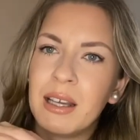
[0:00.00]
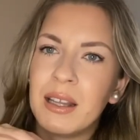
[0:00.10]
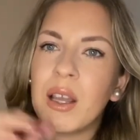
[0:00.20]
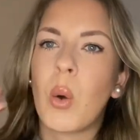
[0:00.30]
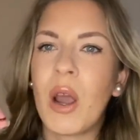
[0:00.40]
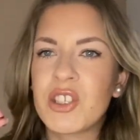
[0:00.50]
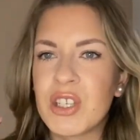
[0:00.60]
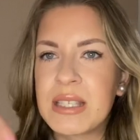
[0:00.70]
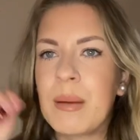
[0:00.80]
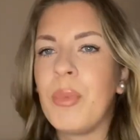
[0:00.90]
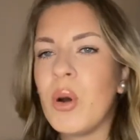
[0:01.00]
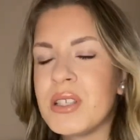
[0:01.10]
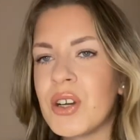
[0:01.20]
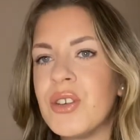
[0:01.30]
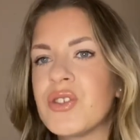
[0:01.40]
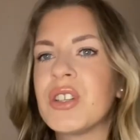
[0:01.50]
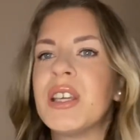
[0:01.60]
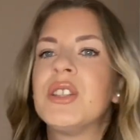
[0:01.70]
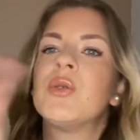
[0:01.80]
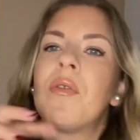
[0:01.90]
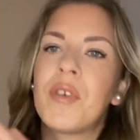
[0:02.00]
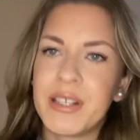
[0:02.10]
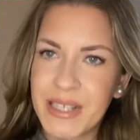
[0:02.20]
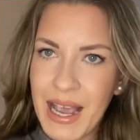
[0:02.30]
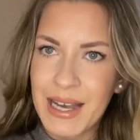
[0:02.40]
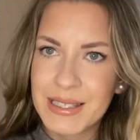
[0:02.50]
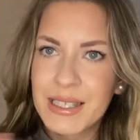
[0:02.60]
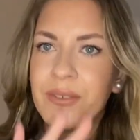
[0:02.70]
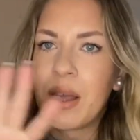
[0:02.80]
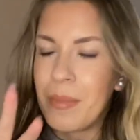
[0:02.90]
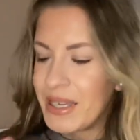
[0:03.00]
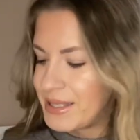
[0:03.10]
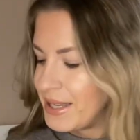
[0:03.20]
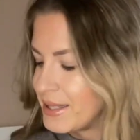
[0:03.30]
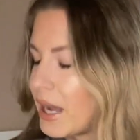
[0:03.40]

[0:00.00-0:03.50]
the questions that boys are usually too afraid to ask, if that makes sense.